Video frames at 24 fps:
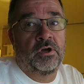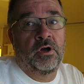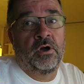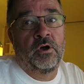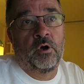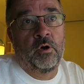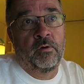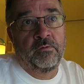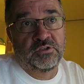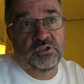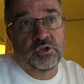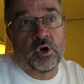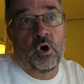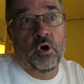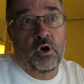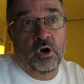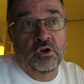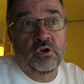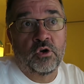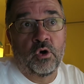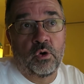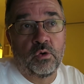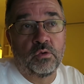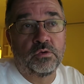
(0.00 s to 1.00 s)
or if it's hot
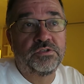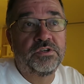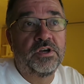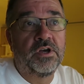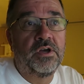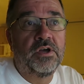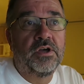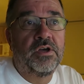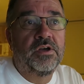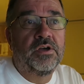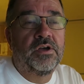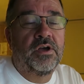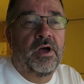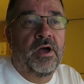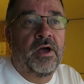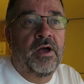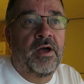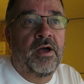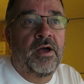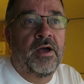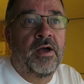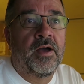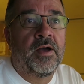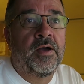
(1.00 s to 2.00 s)
or cold.
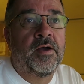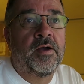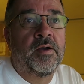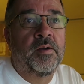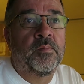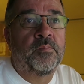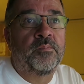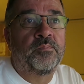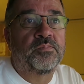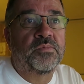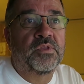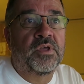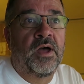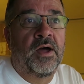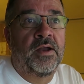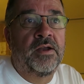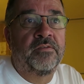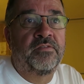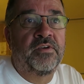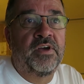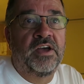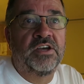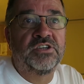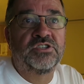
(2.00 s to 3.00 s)
And
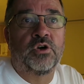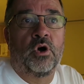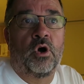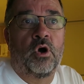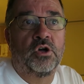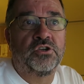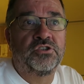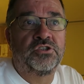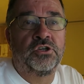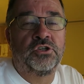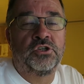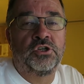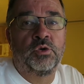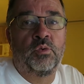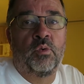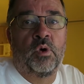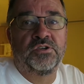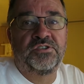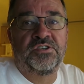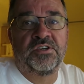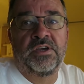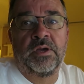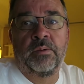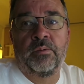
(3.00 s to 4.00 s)
if it is hot, you do
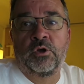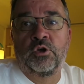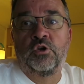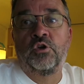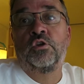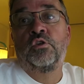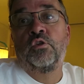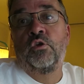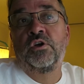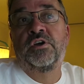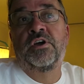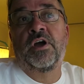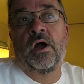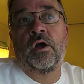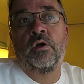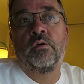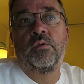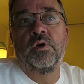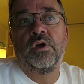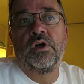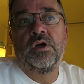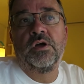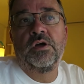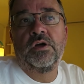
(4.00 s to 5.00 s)
want to keep a good
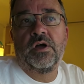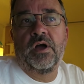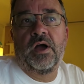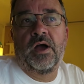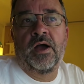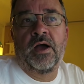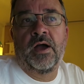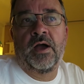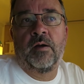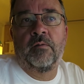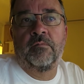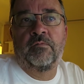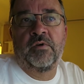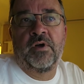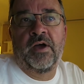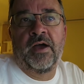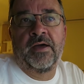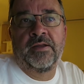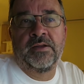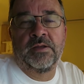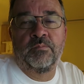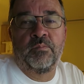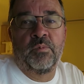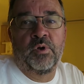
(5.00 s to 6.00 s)
lookout for
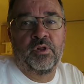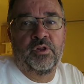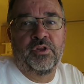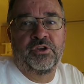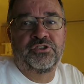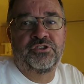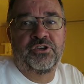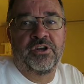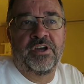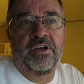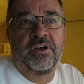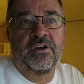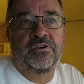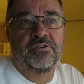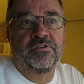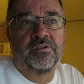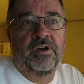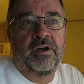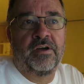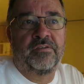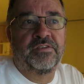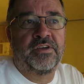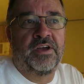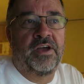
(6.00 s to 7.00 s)
any military
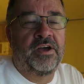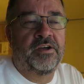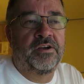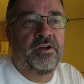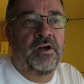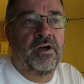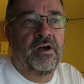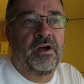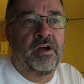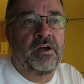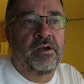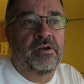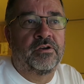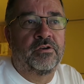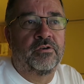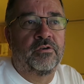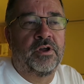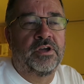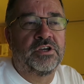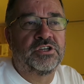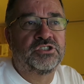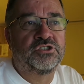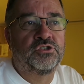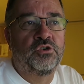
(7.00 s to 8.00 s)
aircraft. I had a
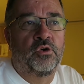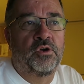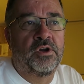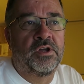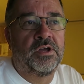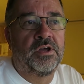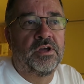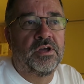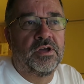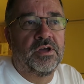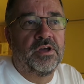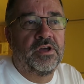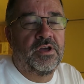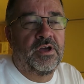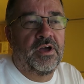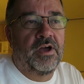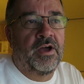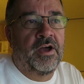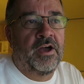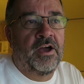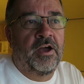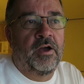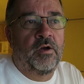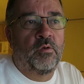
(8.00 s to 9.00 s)
great story
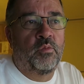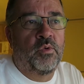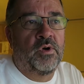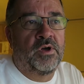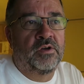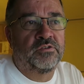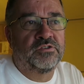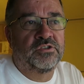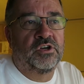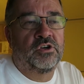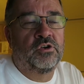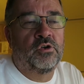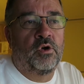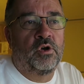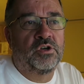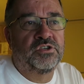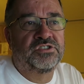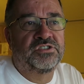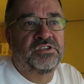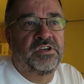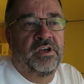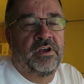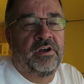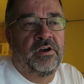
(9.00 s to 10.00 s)
when I was
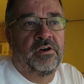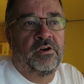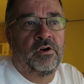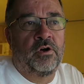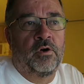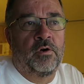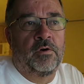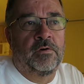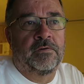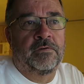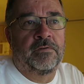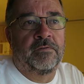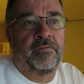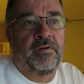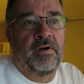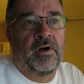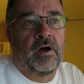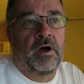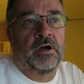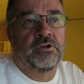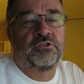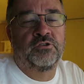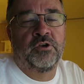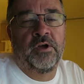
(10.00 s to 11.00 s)
across there of
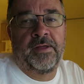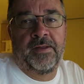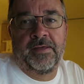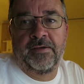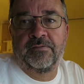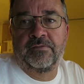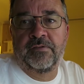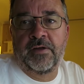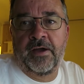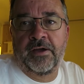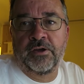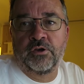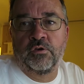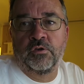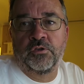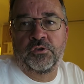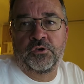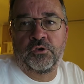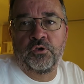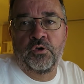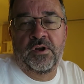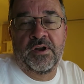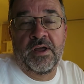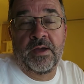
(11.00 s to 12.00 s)
a training flight going
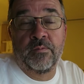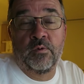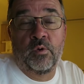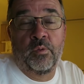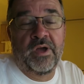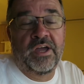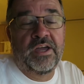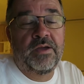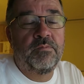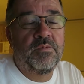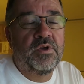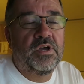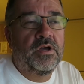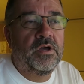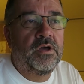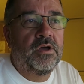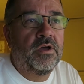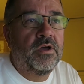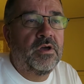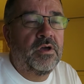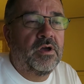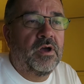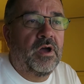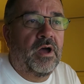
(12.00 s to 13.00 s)
through an MOA,
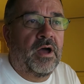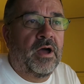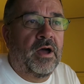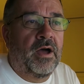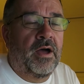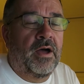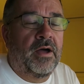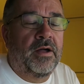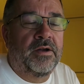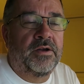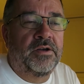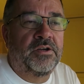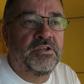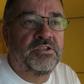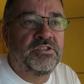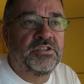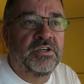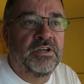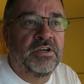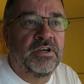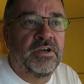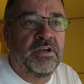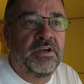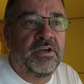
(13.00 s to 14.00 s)
and
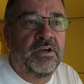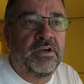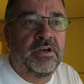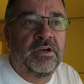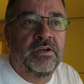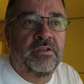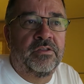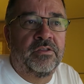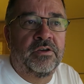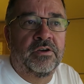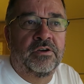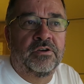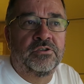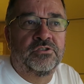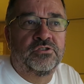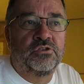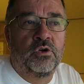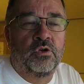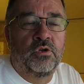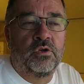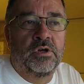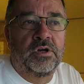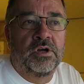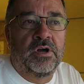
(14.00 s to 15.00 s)
the
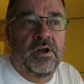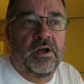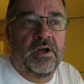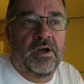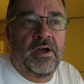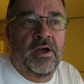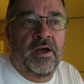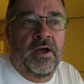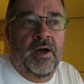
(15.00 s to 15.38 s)
controller